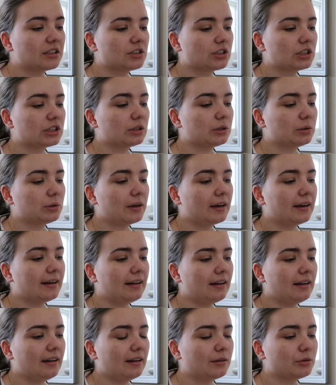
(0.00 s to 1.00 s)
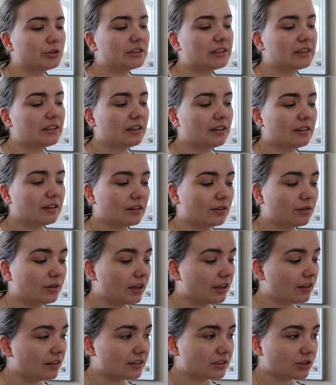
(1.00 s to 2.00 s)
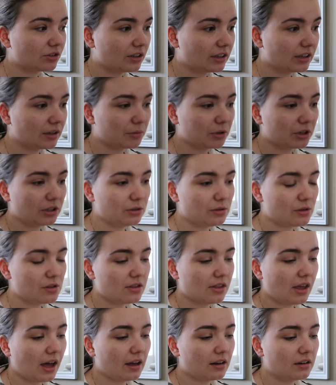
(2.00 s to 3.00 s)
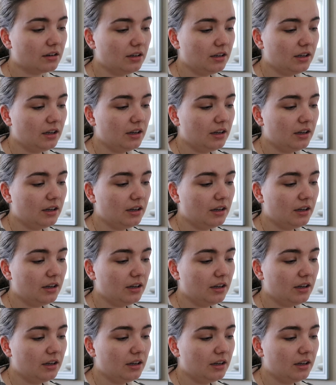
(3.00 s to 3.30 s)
So I was thinking like, okay, that's great, I'm gonna use that.